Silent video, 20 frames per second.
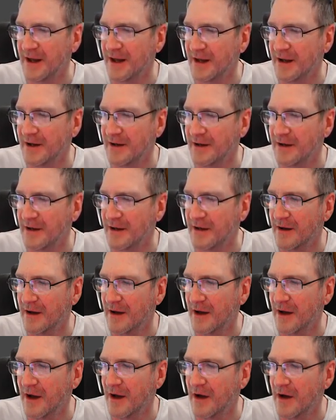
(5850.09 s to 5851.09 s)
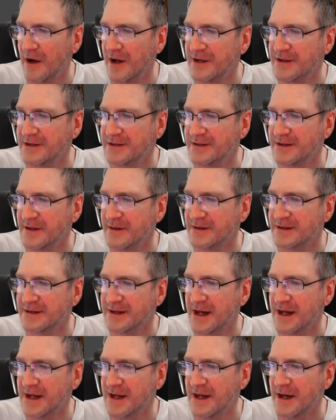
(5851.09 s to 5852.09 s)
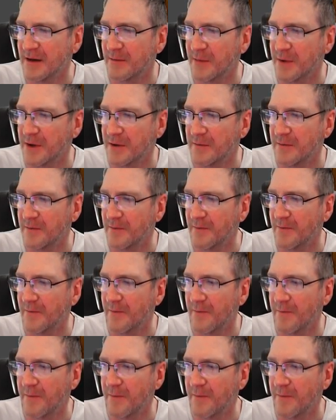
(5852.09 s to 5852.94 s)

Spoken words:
layer height, so it's taking a bit.